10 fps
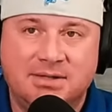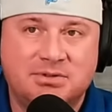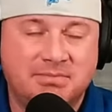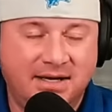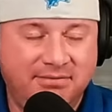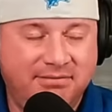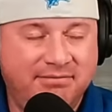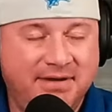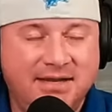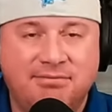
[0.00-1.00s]
He was my
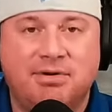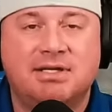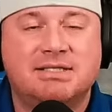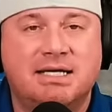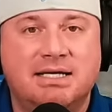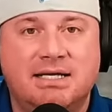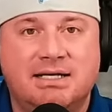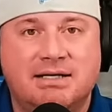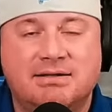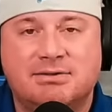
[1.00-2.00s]
favorite tight
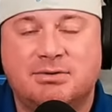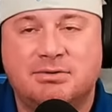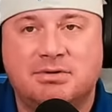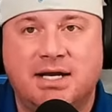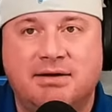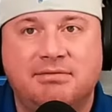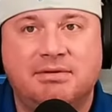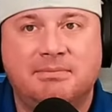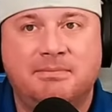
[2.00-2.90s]
end out of this whole draft.